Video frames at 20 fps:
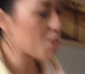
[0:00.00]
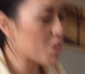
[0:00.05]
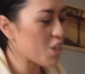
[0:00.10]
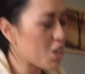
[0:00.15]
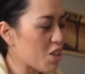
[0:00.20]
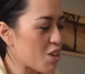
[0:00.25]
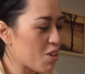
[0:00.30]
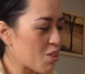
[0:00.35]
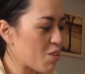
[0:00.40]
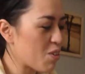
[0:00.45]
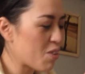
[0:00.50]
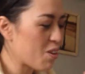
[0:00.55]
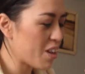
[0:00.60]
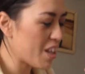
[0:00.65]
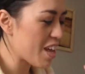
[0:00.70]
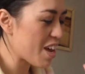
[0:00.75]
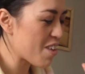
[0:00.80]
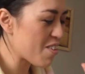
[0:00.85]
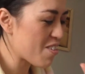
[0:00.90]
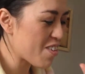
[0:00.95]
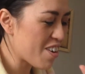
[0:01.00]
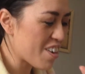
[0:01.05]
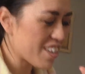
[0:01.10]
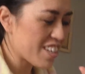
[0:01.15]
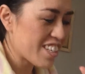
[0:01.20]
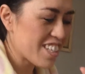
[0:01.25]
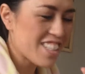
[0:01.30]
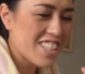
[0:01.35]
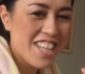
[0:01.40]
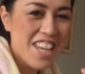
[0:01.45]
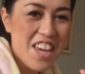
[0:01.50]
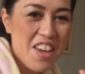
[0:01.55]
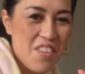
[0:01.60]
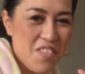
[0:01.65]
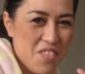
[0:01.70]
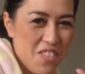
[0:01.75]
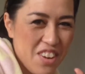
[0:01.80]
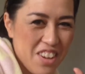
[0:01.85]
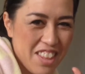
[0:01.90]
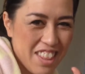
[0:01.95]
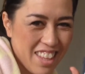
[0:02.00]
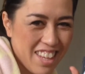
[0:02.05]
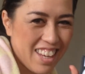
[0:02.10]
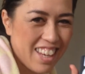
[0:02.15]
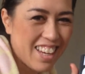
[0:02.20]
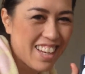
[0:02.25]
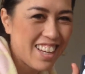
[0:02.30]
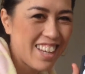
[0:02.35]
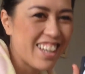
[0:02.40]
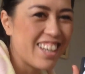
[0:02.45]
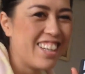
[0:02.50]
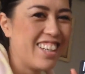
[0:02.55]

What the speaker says: girl. All I want is everything.